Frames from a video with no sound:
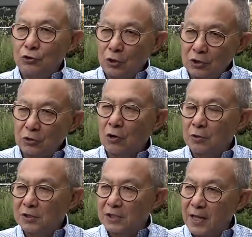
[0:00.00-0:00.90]
You just got
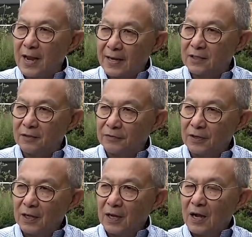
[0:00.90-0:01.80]
to stay active.
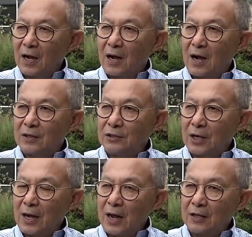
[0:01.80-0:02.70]

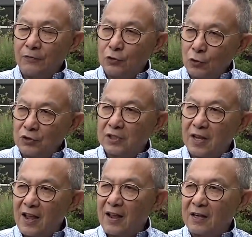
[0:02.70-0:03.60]
If you don't
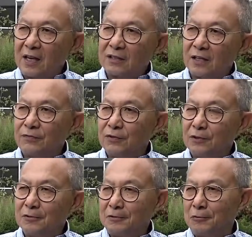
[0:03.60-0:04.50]
stay active,
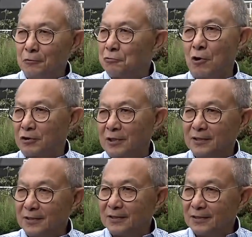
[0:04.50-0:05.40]
you rot,
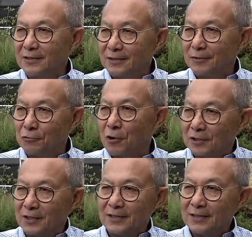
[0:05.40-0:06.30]
you rot.